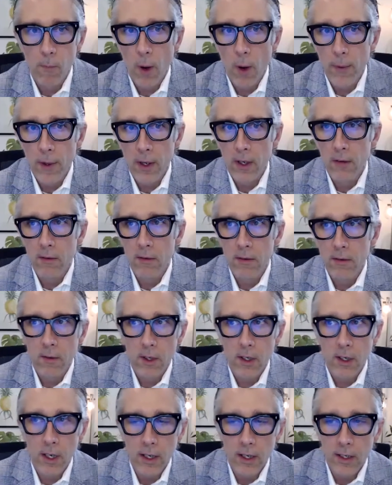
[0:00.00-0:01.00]
Ping, why
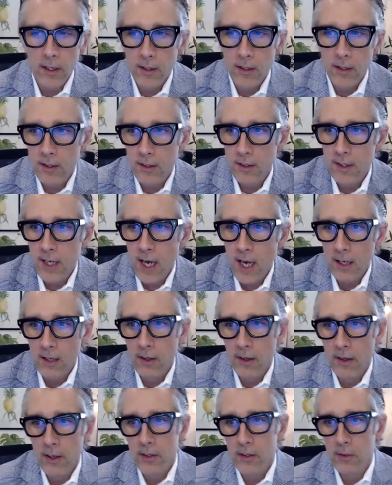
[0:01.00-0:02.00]
don't I tackle
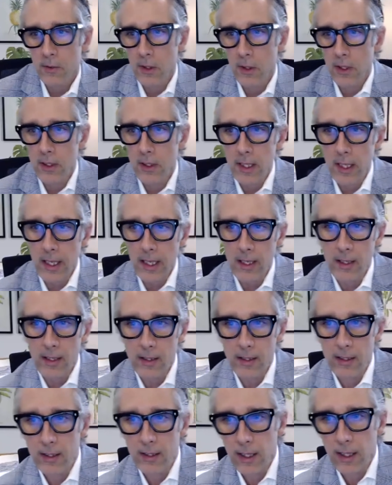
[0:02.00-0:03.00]
this one?
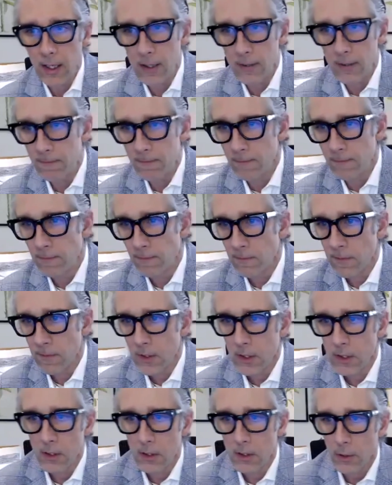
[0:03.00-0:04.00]
And
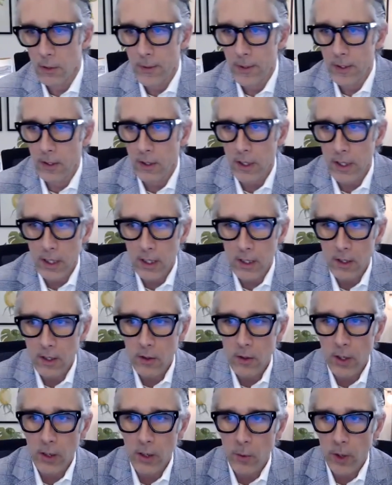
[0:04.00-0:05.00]
Norman,
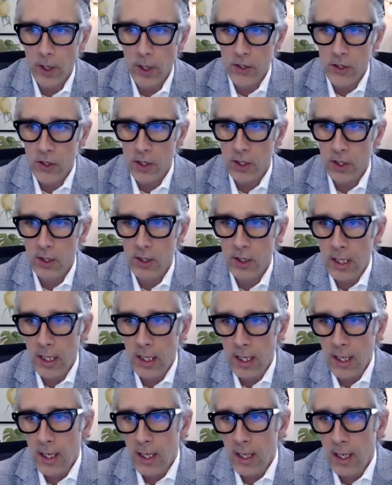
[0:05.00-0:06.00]
great question.
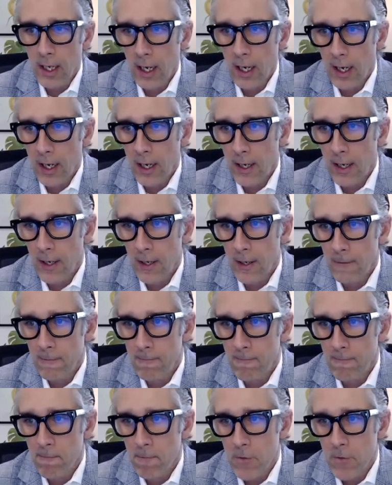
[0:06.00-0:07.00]

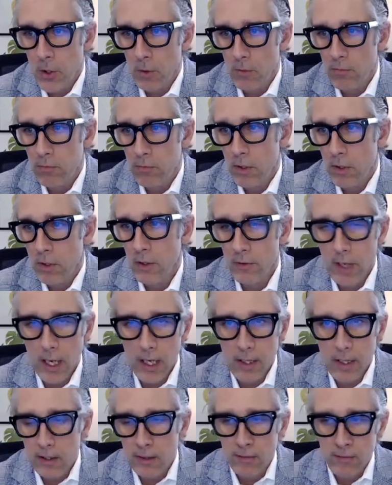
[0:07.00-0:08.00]
So you've
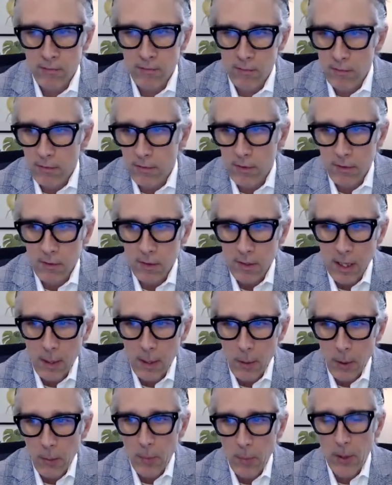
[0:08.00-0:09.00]
asked a
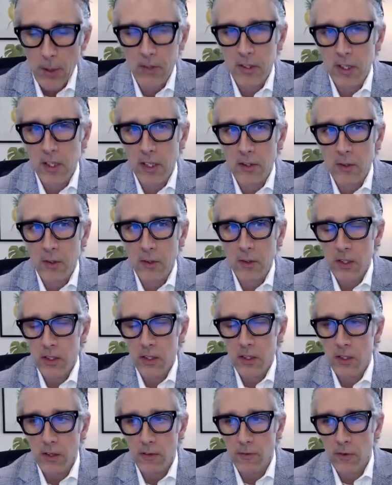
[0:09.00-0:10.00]
couple of parts of this question. So
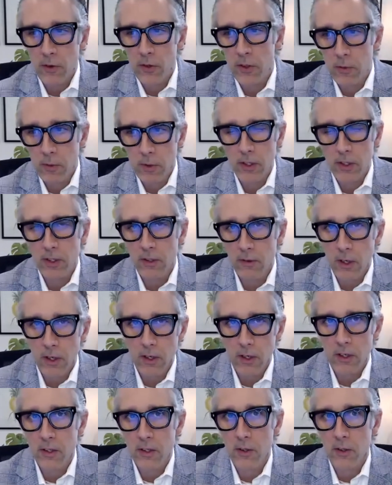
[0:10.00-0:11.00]
the first one is around
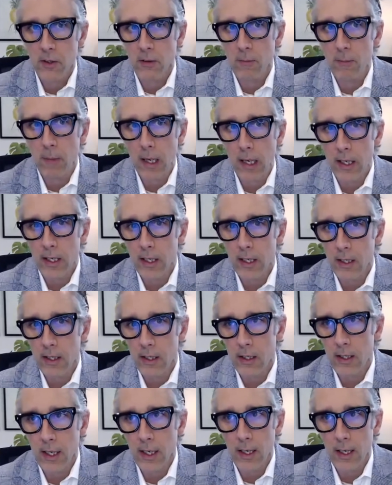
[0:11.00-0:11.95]
internal buy-in.